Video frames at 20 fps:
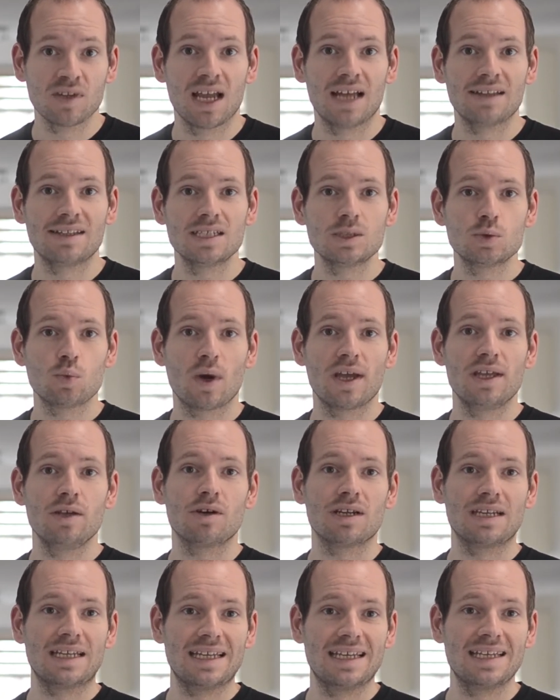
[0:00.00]
And this way,
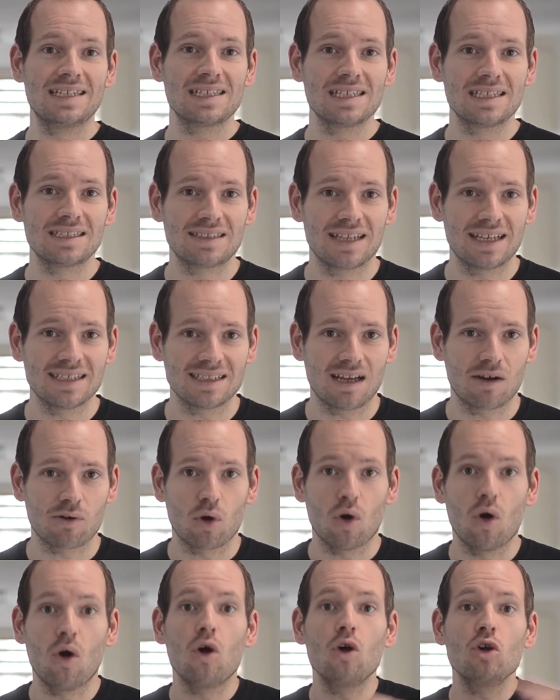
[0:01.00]
you can easily test out
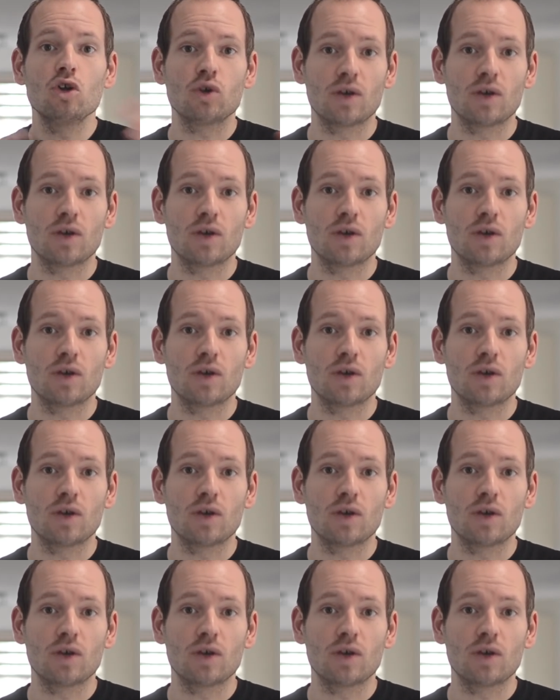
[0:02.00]
all